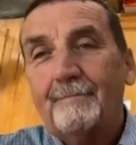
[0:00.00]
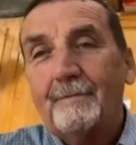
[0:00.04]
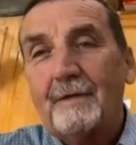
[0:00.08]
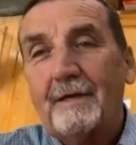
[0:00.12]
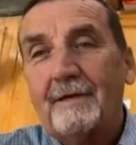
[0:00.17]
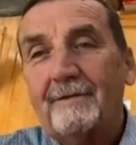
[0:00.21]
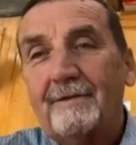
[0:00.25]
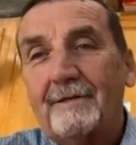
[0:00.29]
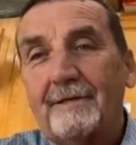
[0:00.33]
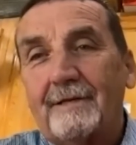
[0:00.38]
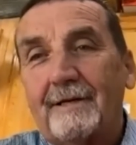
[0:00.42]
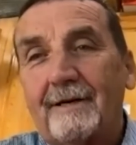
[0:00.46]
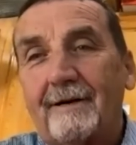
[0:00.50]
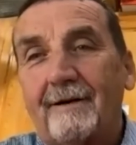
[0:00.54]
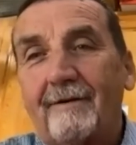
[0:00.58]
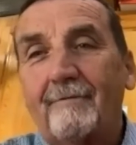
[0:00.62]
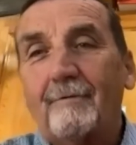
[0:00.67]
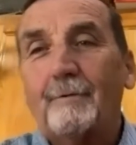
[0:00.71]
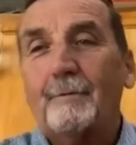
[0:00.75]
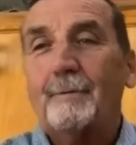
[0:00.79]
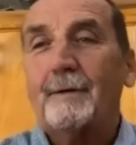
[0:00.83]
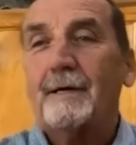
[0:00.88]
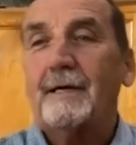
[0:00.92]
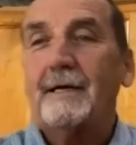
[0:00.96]
of the
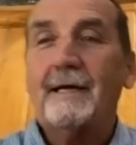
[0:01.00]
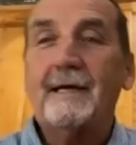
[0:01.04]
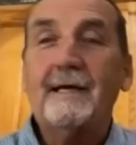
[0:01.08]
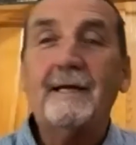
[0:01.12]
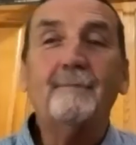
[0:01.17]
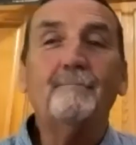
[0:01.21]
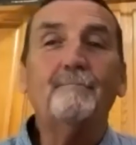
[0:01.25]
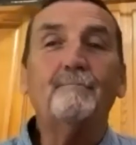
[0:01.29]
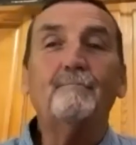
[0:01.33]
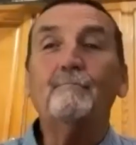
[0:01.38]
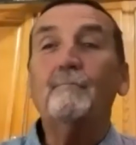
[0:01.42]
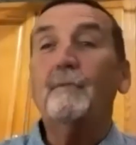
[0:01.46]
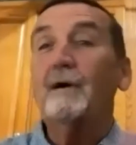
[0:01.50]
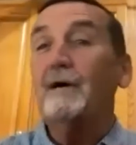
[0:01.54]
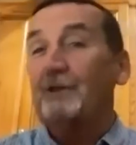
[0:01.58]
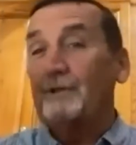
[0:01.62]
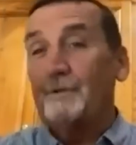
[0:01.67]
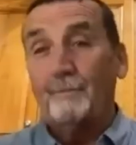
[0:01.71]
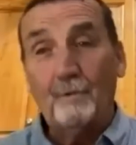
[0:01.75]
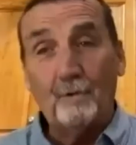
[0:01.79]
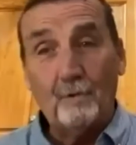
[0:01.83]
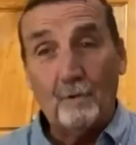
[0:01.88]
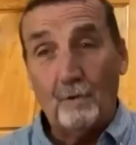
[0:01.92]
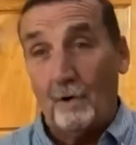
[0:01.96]
government and much
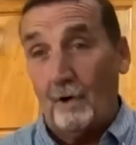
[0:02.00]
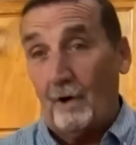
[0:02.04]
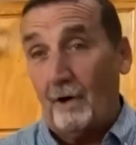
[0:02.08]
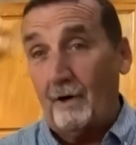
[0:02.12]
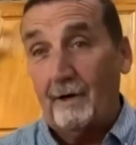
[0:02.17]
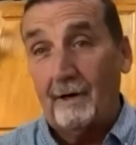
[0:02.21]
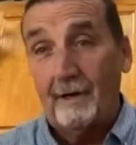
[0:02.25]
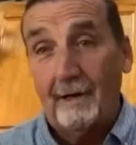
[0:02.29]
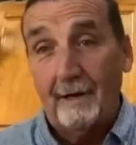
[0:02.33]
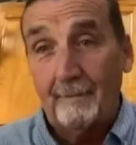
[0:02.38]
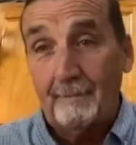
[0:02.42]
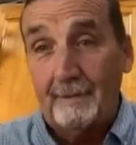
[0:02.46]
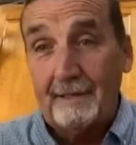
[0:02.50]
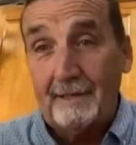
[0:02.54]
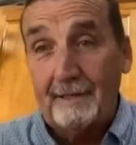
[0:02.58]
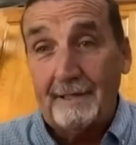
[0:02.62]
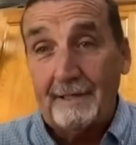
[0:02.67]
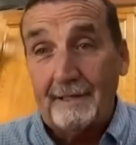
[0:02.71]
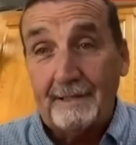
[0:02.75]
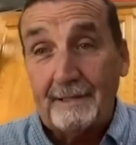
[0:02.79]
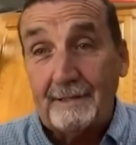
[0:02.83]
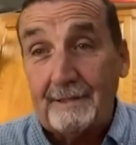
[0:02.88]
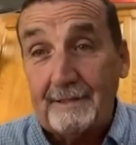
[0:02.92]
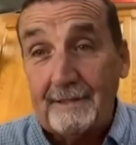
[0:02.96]
more. I mean,
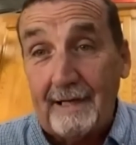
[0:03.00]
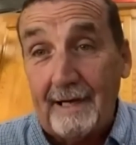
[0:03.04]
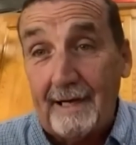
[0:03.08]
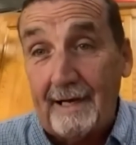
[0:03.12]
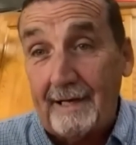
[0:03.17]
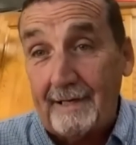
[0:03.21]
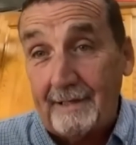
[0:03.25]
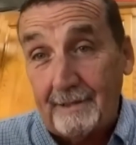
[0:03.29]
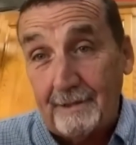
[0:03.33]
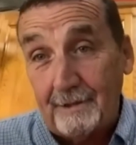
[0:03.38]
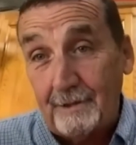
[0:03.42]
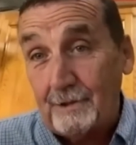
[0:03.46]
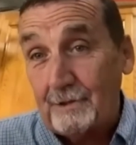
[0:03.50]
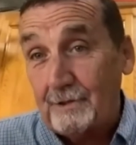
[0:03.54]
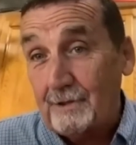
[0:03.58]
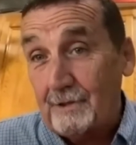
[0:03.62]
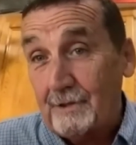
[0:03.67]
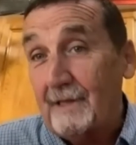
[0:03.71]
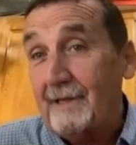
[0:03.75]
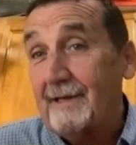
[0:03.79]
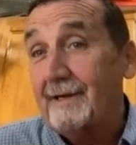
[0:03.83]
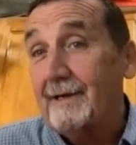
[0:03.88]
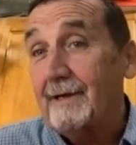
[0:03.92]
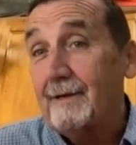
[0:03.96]
this guy is
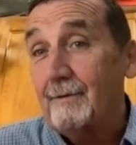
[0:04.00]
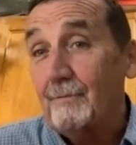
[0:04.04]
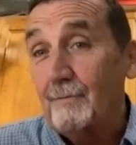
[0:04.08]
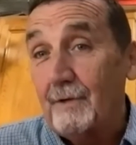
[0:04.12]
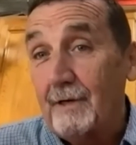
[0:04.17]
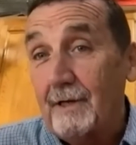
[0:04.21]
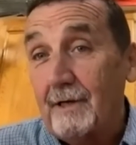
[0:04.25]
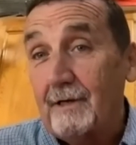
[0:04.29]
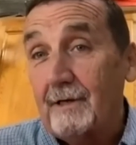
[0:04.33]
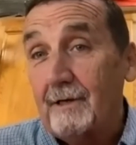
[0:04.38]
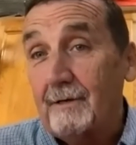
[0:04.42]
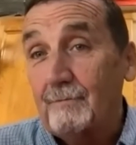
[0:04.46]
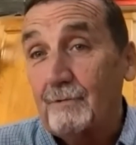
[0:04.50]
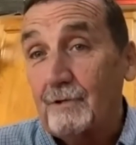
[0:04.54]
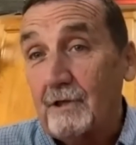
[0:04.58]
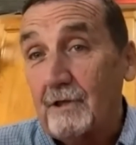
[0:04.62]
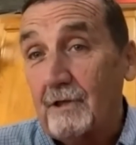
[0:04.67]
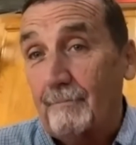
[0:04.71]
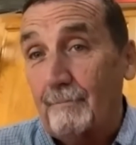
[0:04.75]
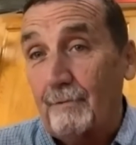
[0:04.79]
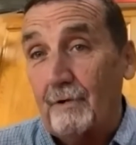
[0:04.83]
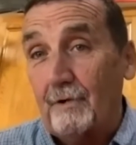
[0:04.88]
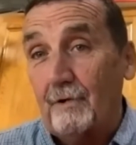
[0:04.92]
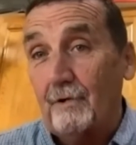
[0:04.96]
it when it comes to
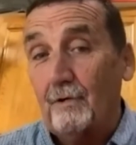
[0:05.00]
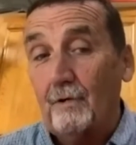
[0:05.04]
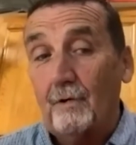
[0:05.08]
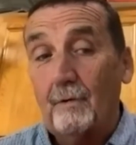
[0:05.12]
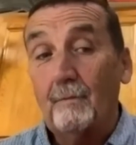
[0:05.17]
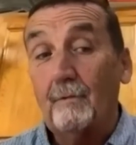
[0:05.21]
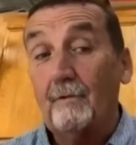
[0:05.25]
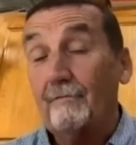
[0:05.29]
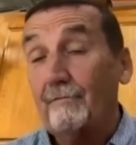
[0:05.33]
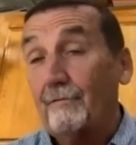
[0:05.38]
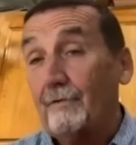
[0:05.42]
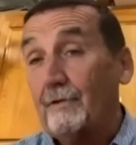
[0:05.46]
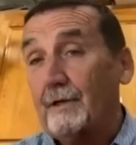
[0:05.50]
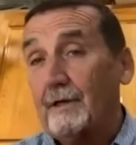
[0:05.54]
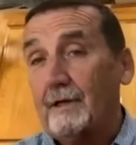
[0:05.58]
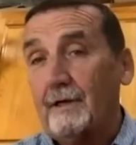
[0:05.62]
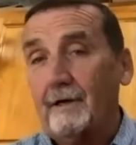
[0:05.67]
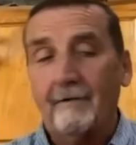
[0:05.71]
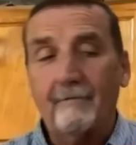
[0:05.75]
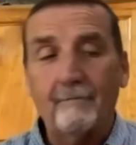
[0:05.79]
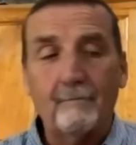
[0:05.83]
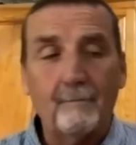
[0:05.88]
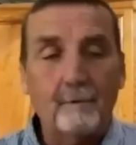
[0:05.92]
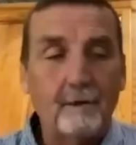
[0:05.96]
the paranormal for the
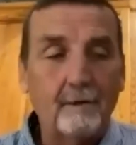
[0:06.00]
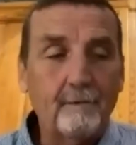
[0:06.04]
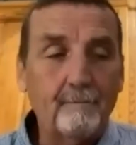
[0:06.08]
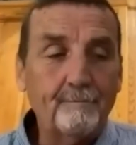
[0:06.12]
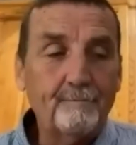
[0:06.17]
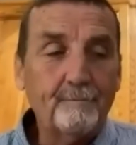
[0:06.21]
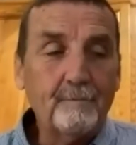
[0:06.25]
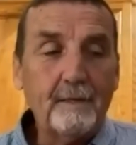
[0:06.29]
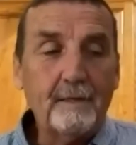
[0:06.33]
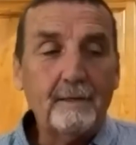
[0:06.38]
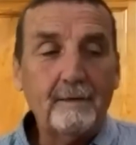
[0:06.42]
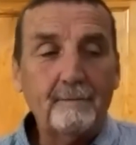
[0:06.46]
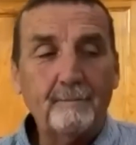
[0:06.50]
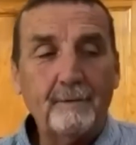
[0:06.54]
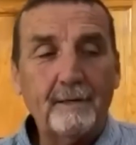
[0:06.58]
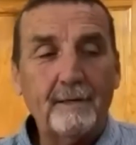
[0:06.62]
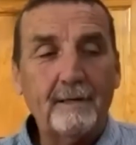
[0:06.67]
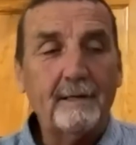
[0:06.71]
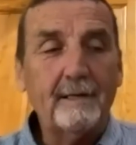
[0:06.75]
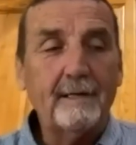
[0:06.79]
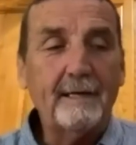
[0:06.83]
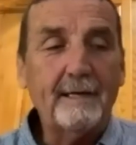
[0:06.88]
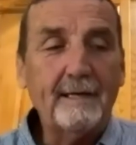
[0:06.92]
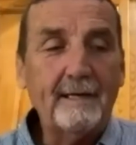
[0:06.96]
government. But
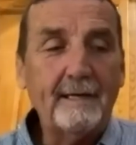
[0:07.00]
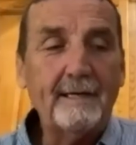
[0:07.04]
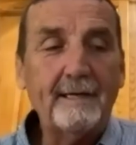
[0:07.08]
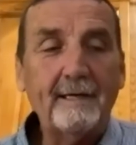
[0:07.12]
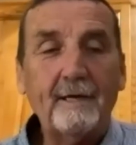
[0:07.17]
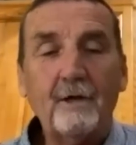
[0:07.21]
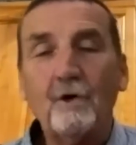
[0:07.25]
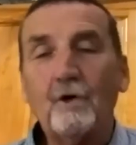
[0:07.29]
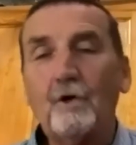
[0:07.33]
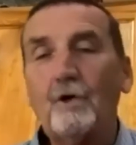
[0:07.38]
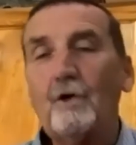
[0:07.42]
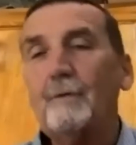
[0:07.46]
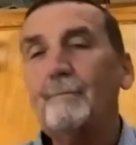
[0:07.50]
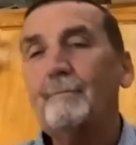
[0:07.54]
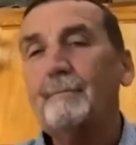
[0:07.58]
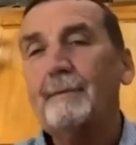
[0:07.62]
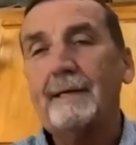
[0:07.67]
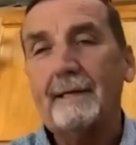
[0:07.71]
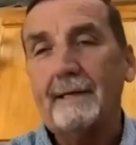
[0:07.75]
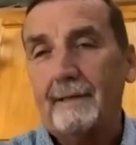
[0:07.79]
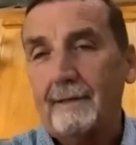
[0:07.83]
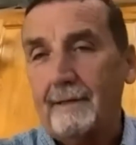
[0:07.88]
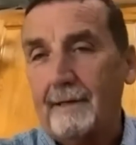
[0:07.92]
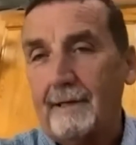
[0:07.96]
he heard
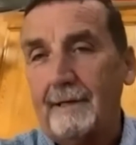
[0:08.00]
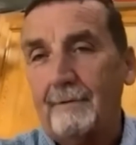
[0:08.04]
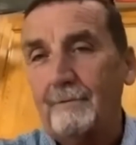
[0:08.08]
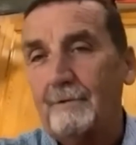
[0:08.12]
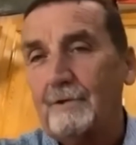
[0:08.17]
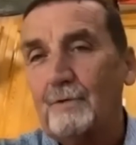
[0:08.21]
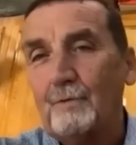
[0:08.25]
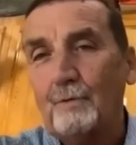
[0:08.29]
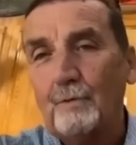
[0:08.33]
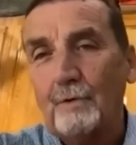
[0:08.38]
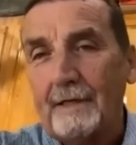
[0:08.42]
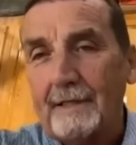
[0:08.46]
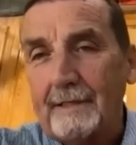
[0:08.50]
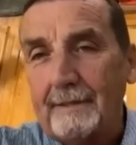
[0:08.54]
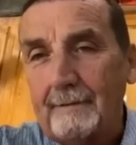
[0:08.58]
me. He was with